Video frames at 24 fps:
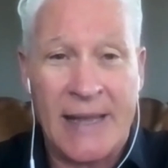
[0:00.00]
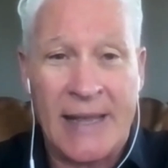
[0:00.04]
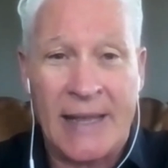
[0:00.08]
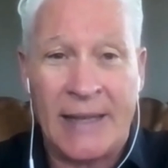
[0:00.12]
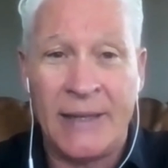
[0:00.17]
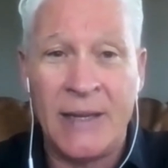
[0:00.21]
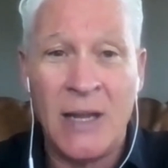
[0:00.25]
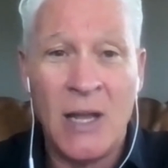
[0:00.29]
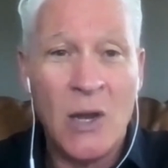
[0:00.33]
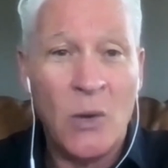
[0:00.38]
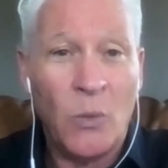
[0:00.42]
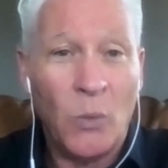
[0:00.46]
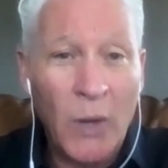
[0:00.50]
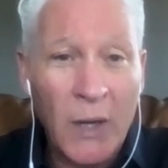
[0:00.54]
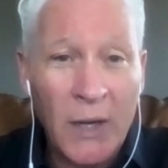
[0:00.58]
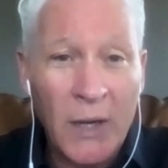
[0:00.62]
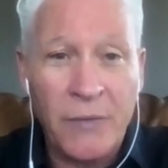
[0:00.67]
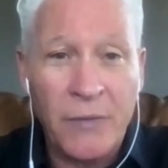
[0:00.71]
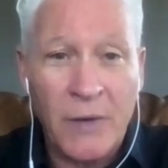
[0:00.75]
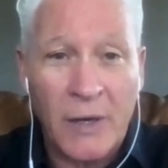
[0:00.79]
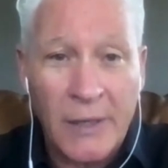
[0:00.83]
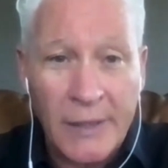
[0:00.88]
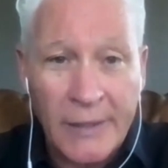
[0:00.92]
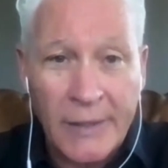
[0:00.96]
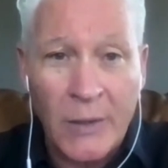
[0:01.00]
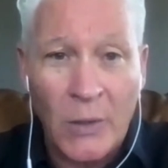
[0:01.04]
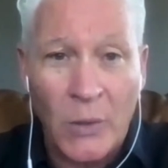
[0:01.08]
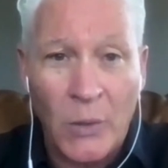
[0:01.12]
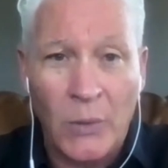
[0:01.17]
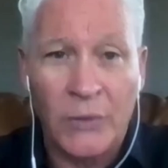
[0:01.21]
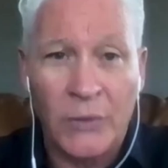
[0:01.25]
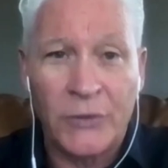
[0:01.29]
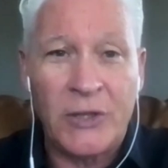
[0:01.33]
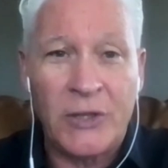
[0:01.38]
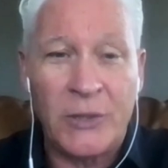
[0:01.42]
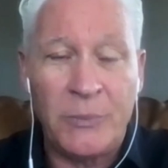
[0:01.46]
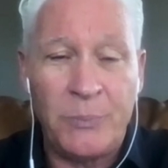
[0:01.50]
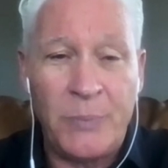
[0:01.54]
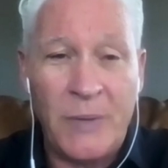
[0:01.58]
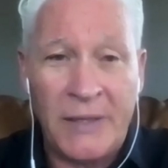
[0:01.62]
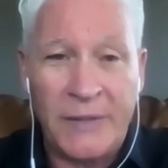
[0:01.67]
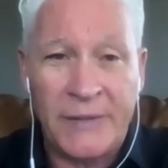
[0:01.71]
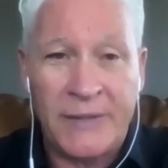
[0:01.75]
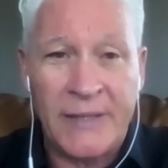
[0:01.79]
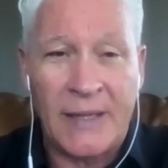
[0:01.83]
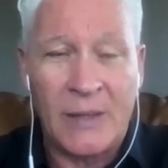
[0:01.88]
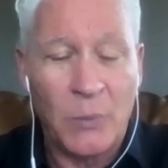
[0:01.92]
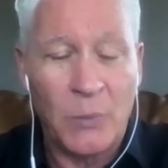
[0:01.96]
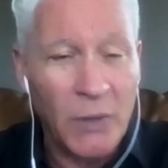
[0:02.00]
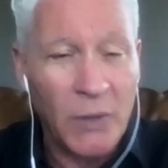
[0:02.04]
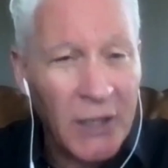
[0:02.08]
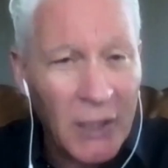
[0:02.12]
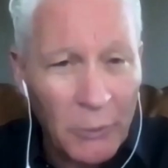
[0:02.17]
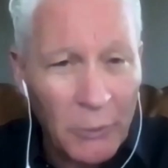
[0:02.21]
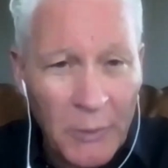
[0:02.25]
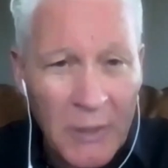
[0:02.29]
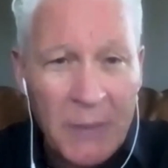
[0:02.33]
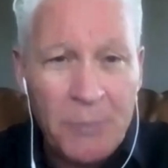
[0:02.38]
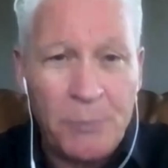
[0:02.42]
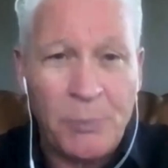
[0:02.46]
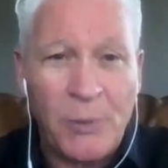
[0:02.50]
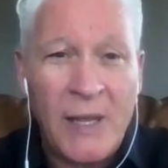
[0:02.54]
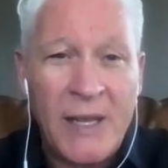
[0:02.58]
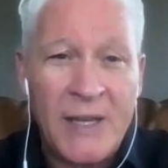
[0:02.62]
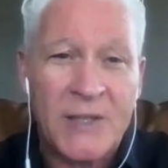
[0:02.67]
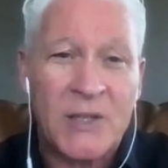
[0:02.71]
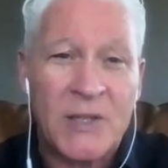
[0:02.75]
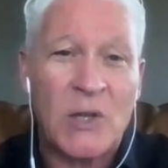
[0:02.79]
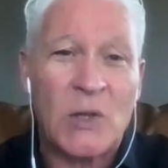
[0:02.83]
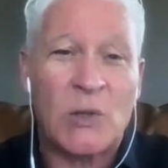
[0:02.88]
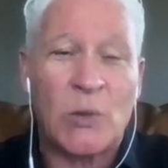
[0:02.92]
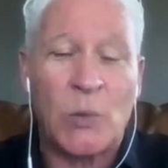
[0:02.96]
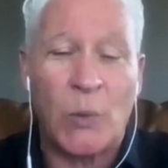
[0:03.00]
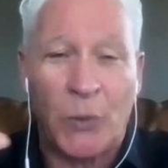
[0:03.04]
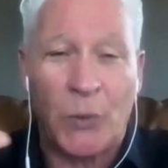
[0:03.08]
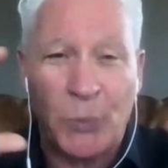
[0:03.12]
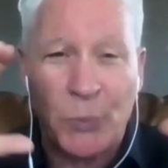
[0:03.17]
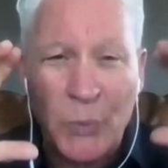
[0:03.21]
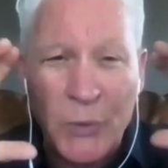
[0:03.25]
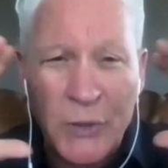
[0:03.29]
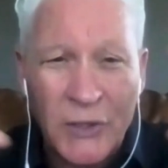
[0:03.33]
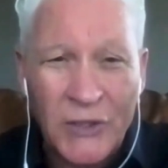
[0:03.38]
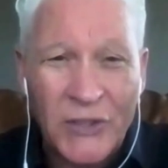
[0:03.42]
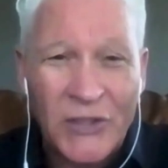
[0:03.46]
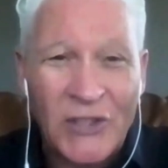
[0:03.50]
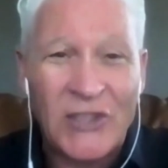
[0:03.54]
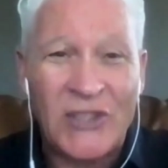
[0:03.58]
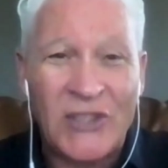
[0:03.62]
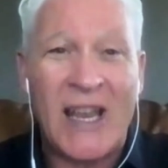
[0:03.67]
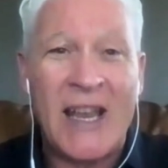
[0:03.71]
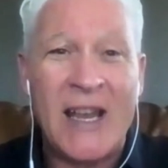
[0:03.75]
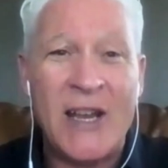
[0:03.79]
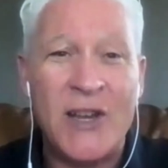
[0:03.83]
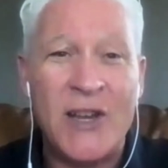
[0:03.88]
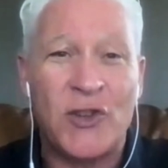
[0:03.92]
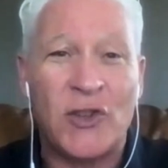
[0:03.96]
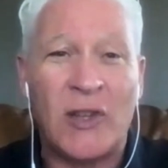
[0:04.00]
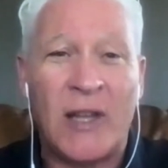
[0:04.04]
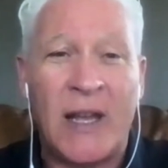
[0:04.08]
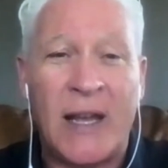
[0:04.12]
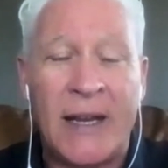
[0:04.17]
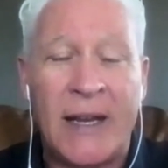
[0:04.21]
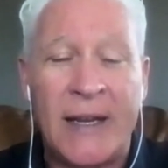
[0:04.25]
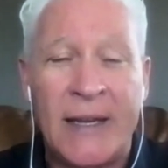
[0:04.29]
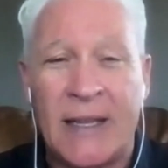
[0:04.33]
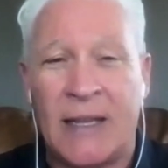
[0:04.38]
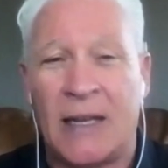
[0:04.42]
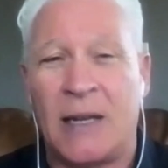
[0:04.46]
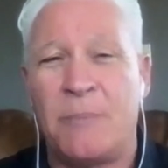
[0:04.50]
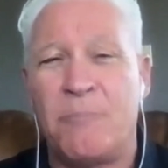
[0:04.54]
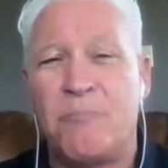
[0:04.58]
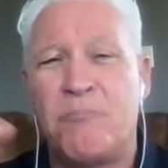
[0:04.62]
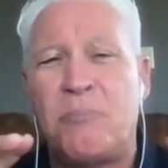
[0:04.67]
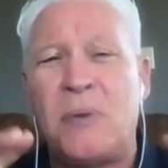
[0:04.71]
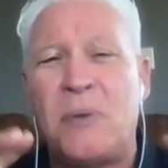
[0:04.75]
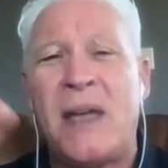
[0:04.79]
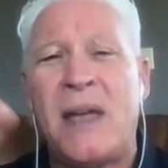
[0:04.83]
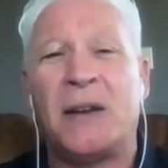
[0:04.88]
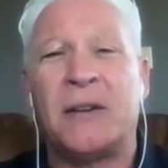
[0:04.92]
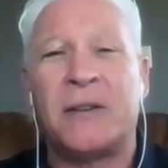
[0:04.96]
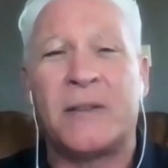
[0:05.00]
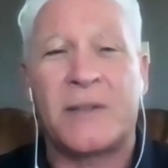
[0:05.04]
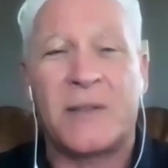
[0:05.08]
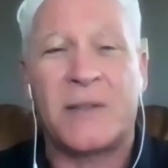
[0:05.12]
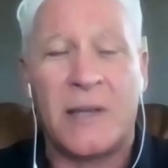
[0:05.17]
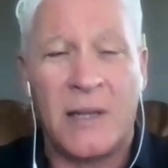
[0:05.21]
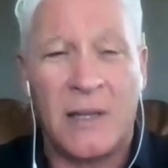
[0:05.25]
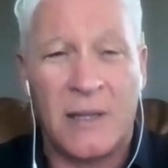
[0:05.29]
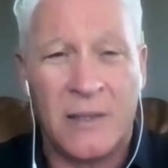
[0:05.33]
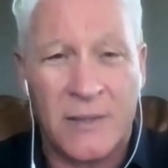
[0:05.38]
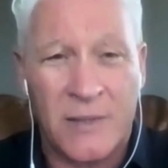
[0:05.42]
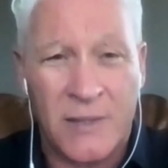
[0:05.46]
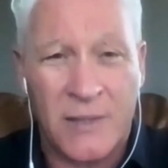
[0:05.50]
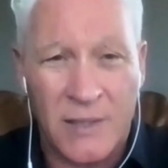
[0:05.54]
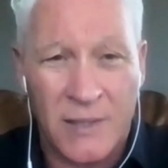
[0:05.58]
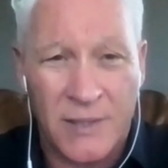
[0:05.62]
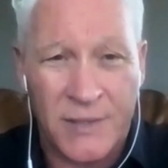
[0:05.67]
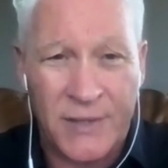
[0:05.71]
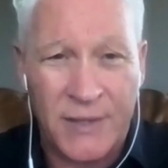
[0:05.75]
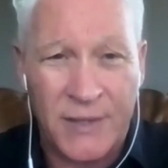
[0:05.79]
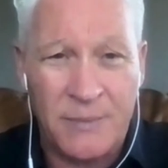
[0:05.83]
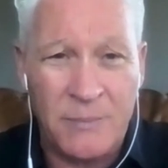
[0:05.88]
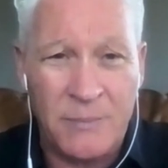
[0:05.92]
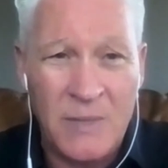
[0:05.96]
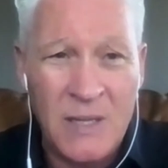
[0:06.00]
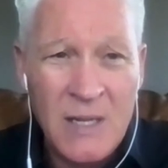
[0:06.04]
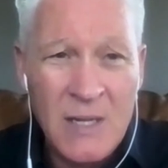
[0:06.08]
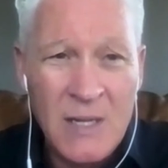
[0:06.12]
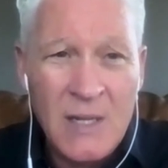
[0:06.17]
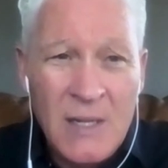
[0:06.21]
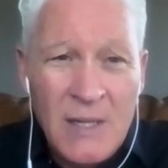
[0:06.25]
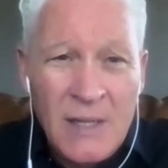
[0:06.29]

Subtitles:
And one of our goals had been that we're going to replace this with real stage lighting and a better sound system,